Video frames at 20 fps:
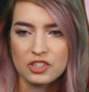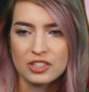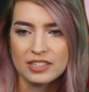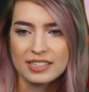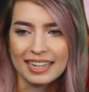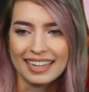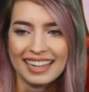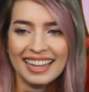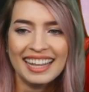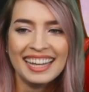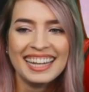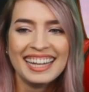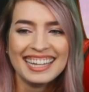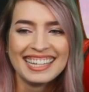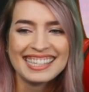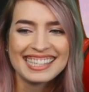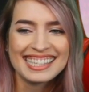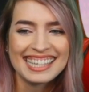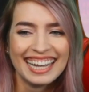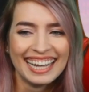
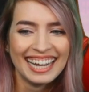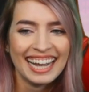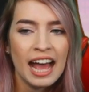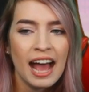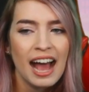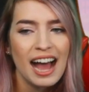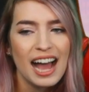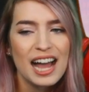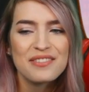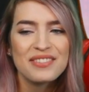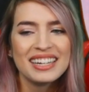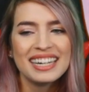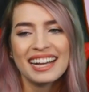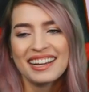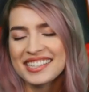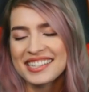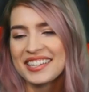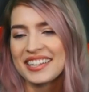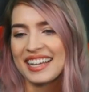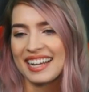dailies. I mean, I
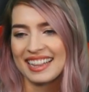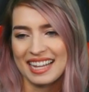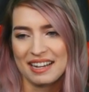also get that